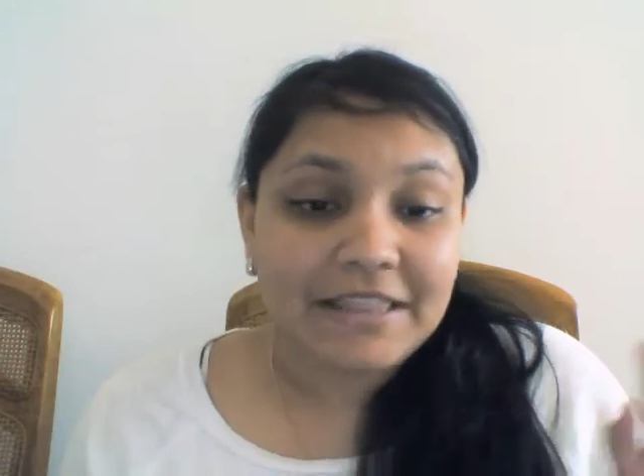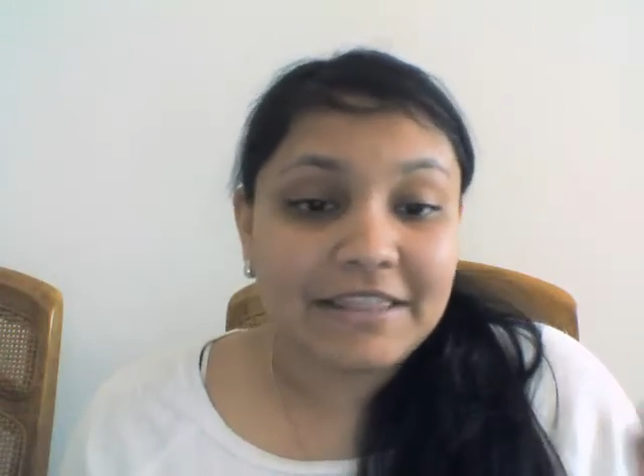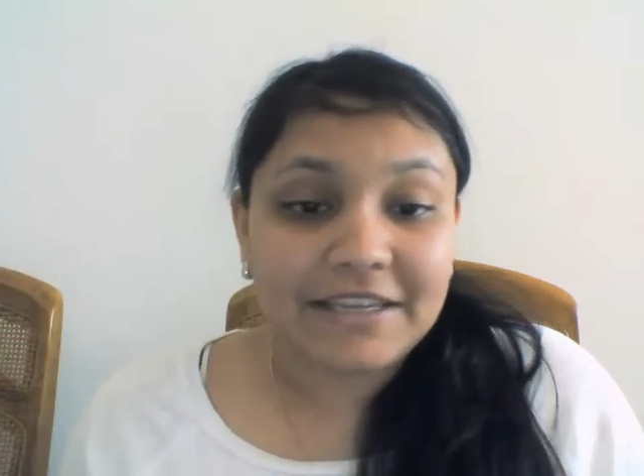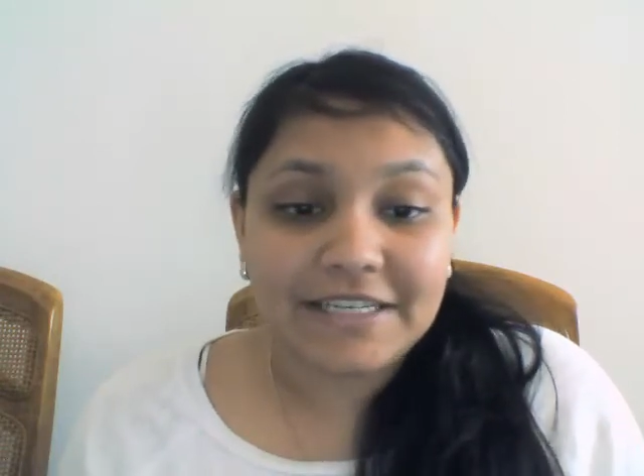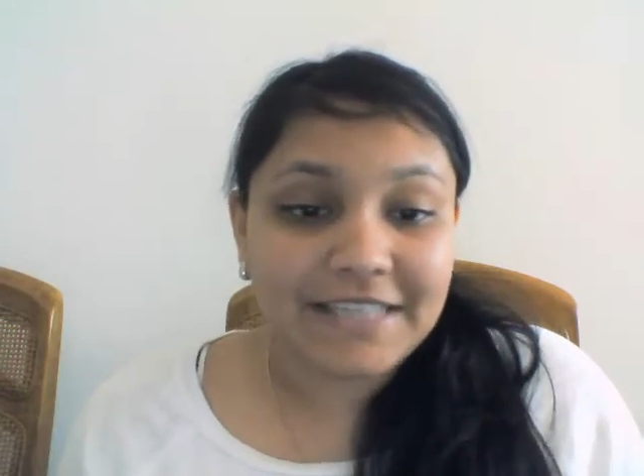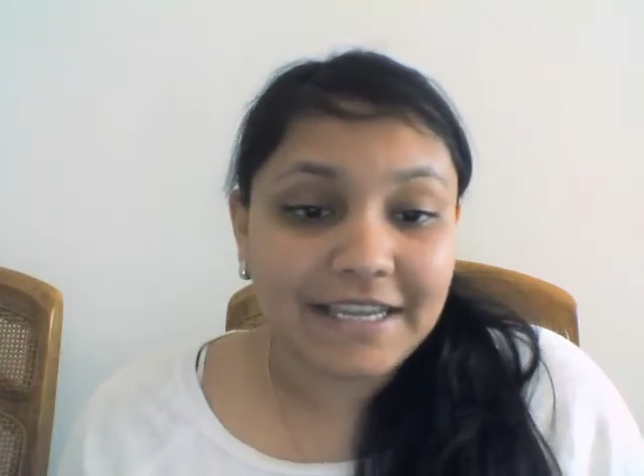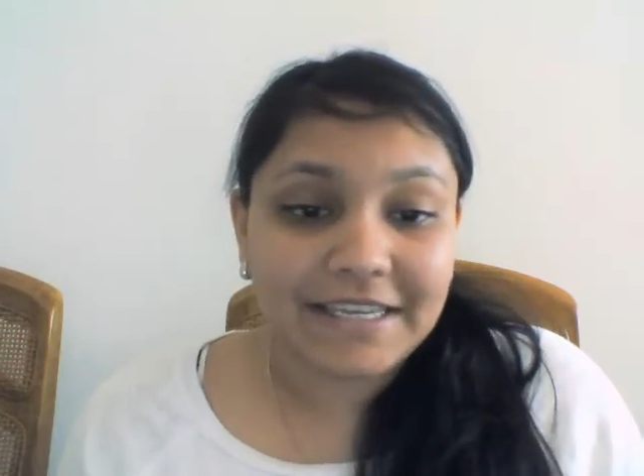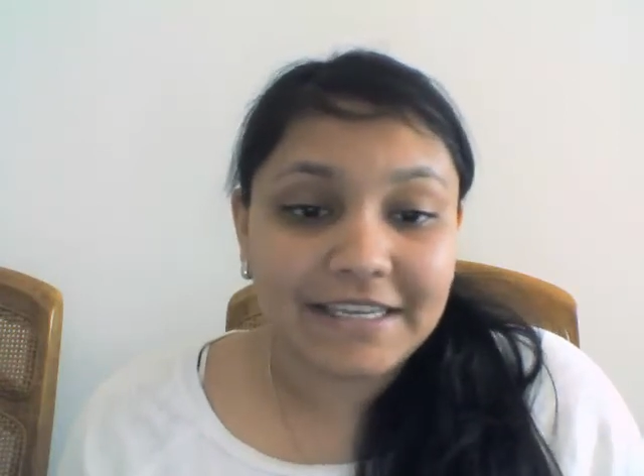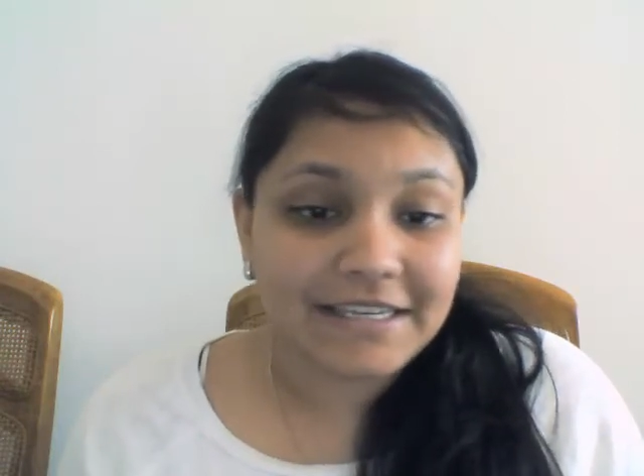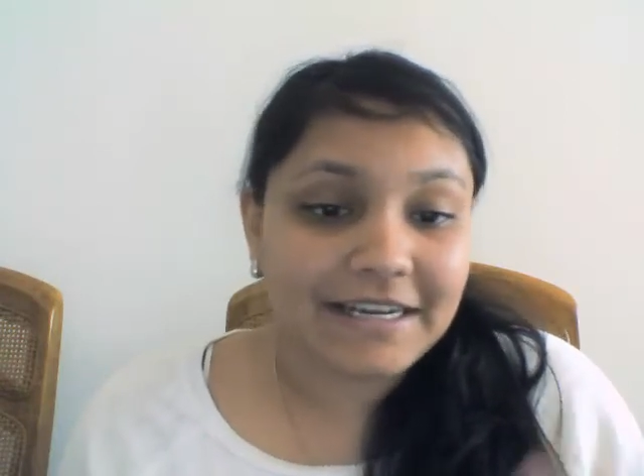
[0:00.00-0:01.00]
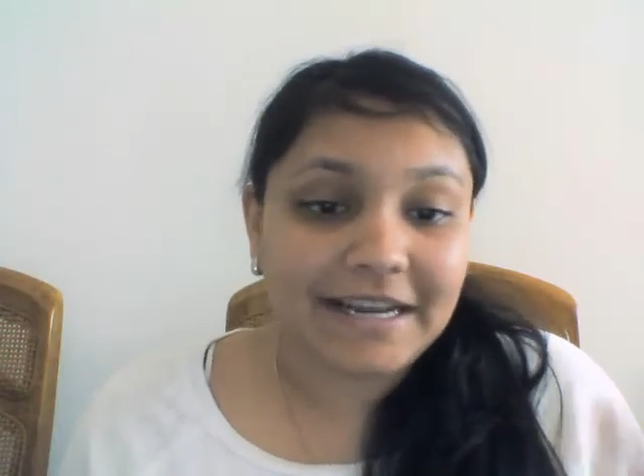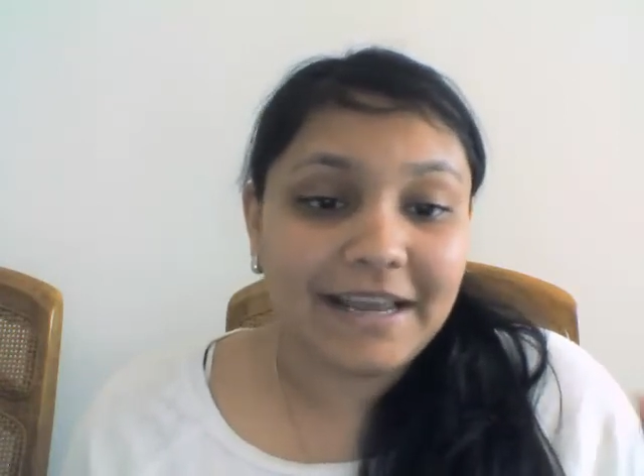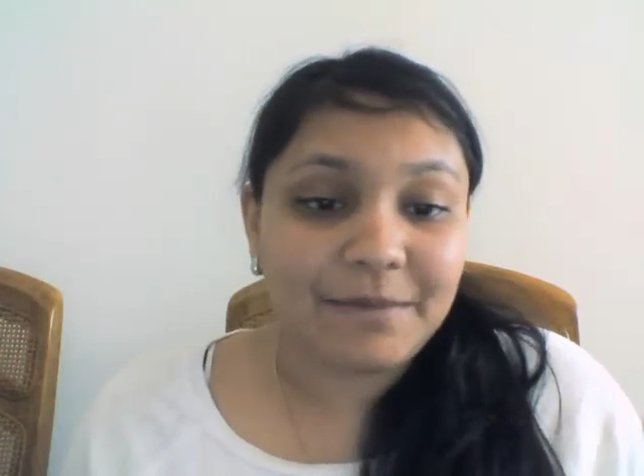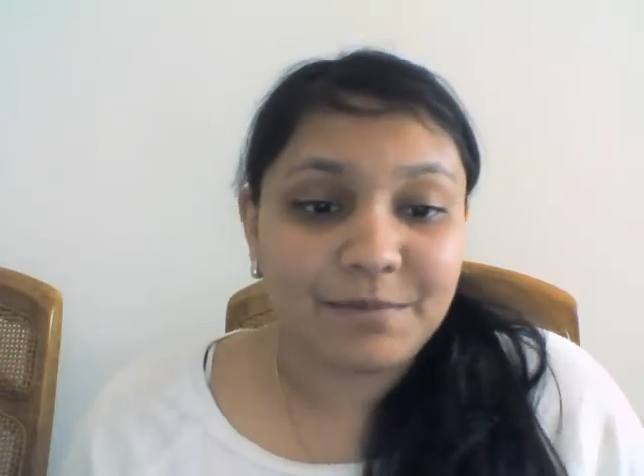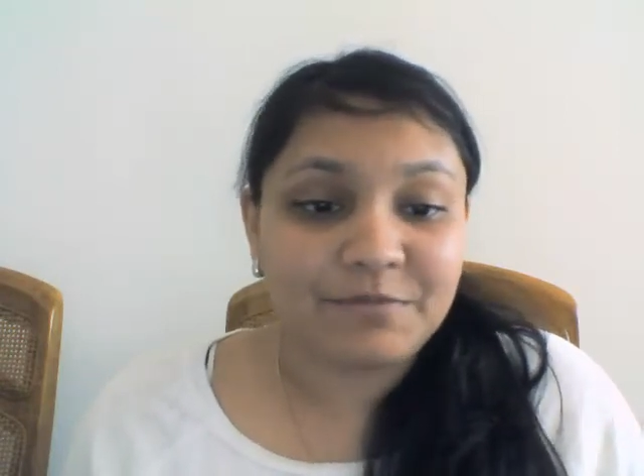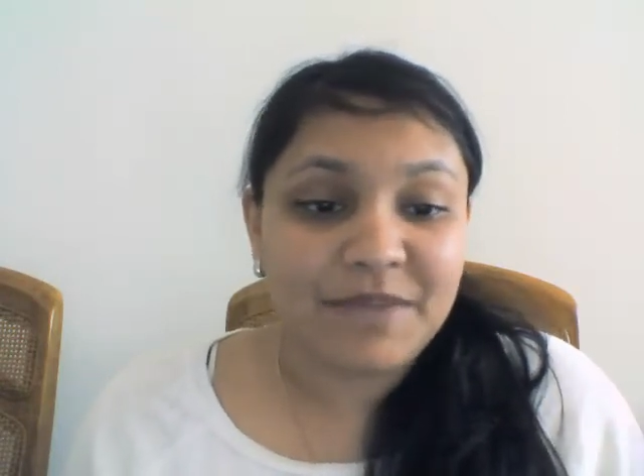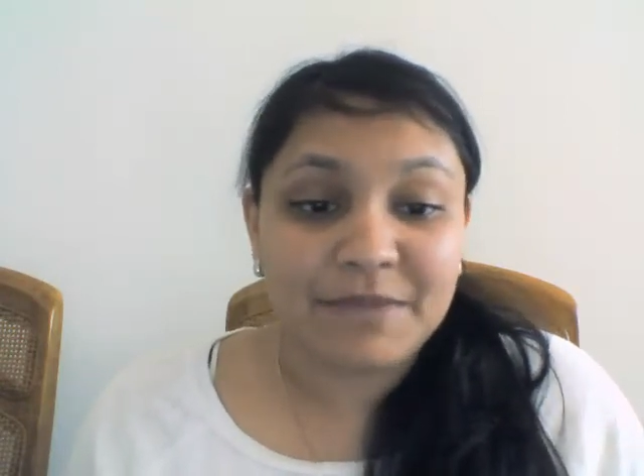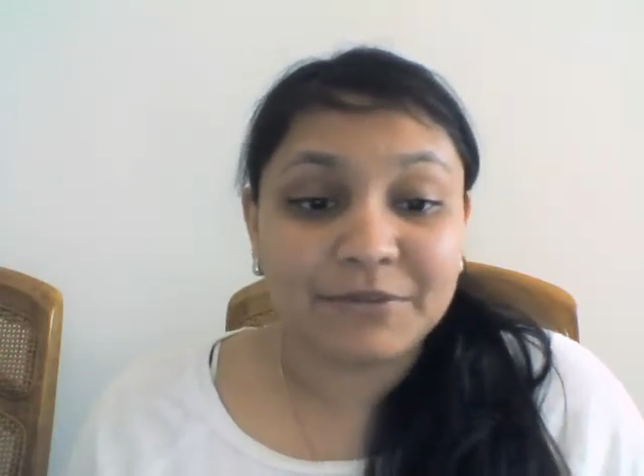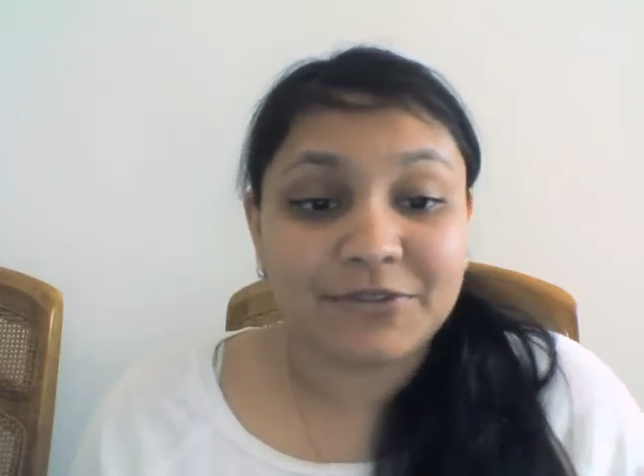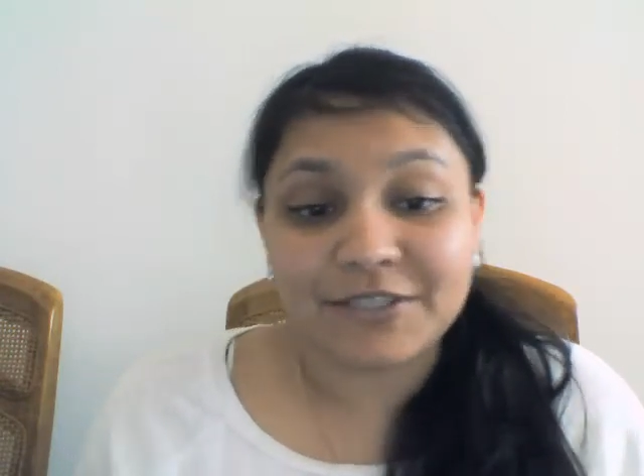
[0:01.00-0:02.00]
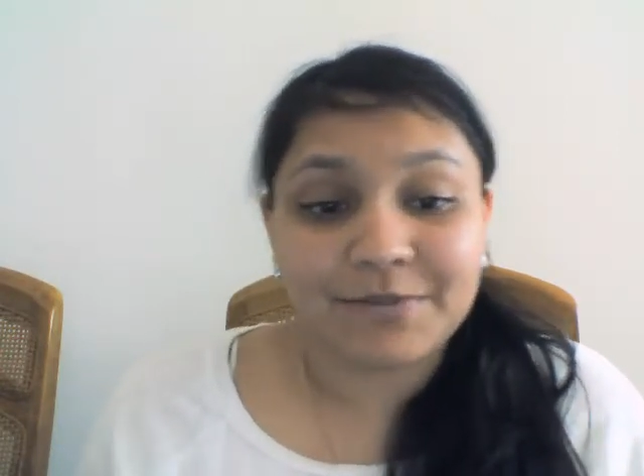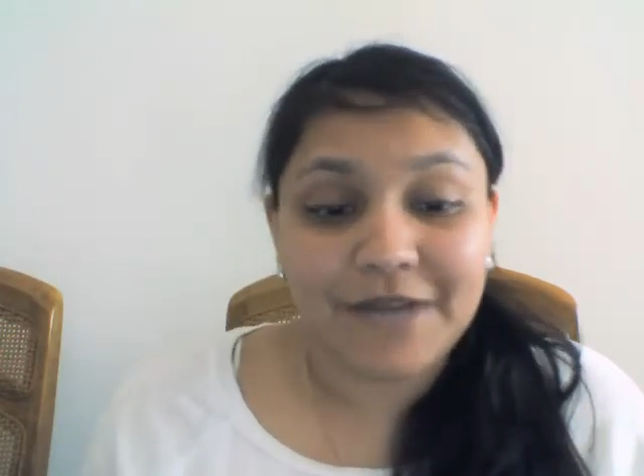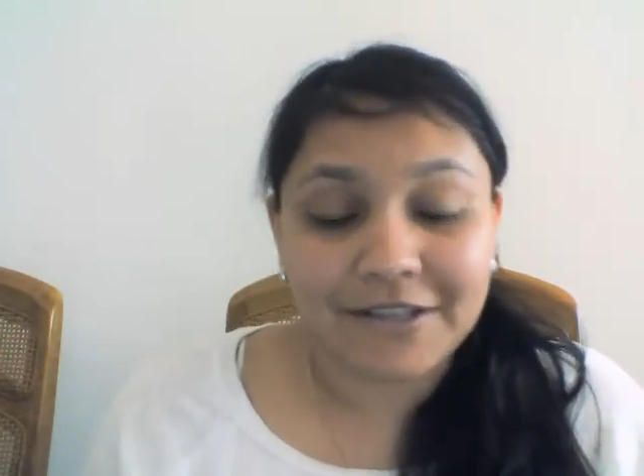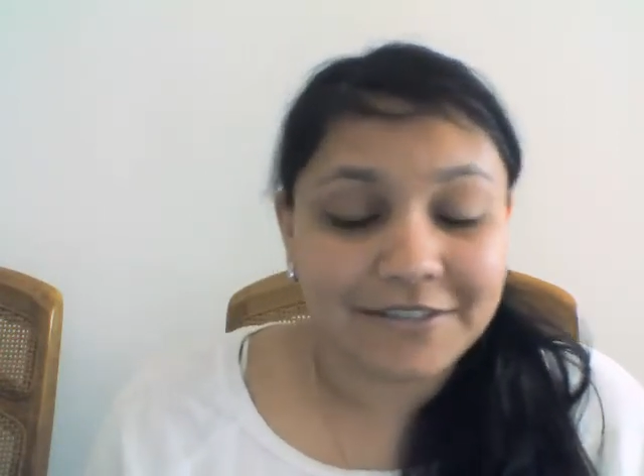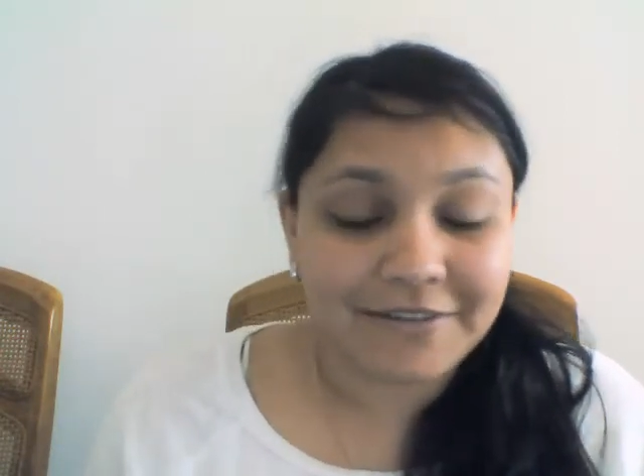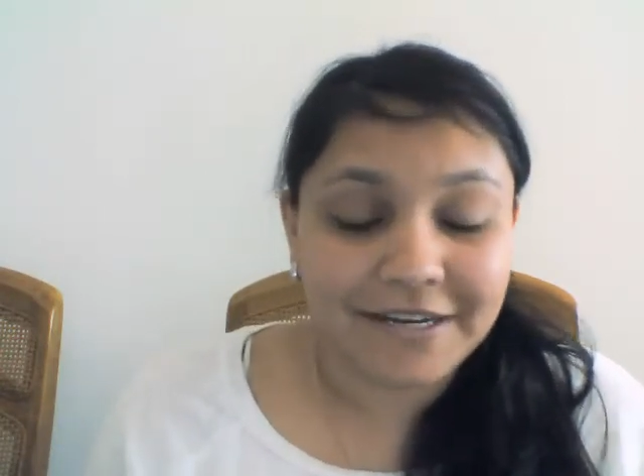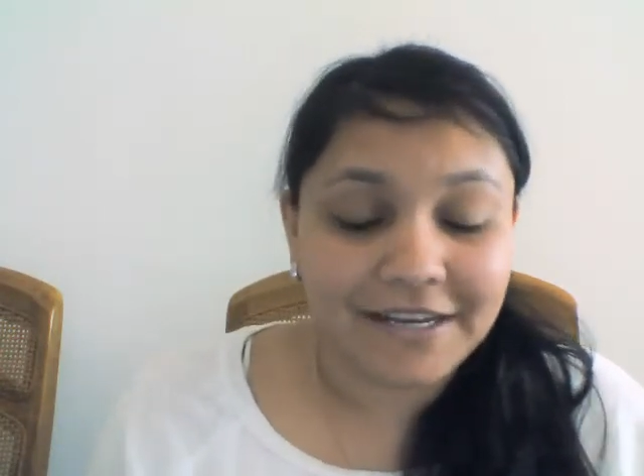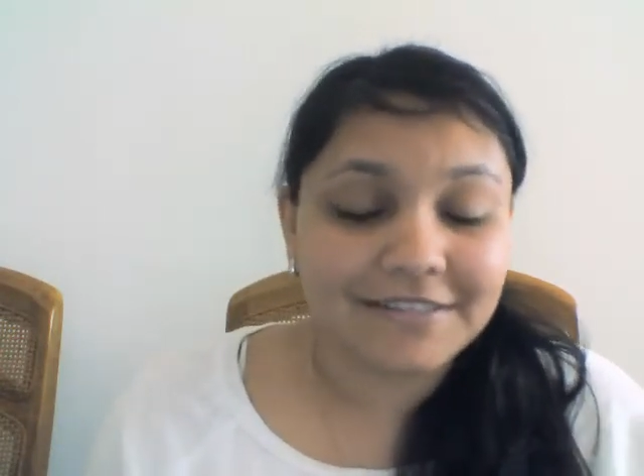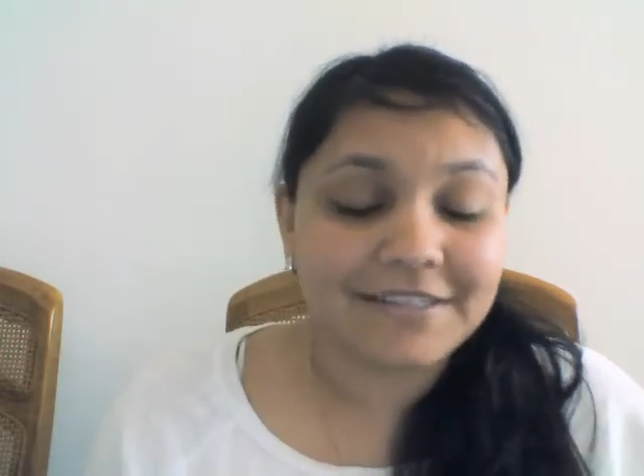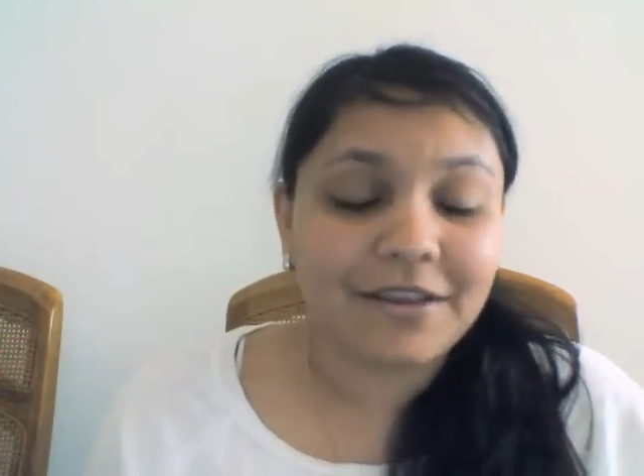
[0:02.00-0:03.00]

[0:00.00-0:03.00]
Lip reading: 30-second clip of people trying to pronounce ingredients.